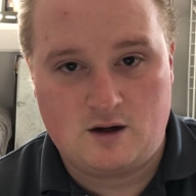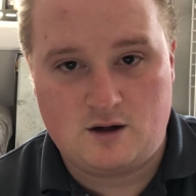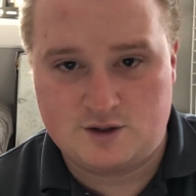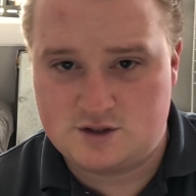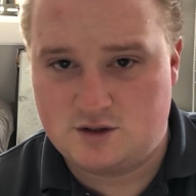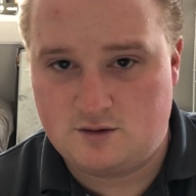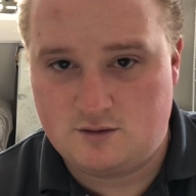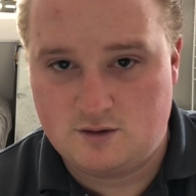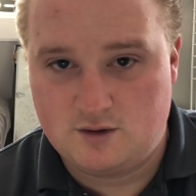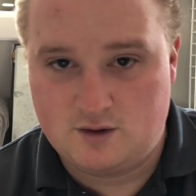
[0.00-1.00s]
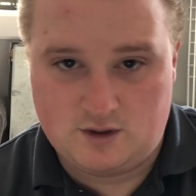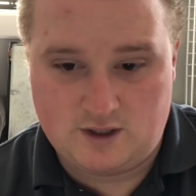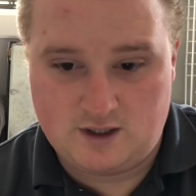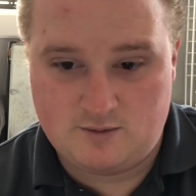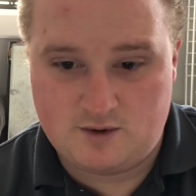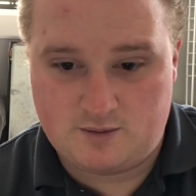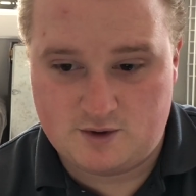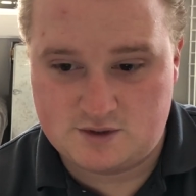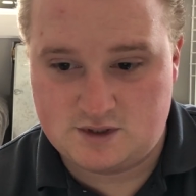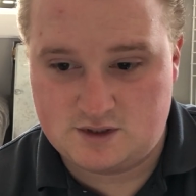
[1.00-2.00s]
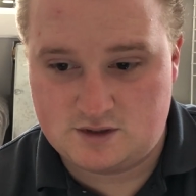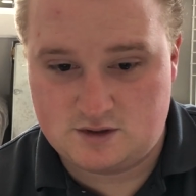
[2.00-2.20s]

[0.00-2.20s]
Also, I'm gonna post this.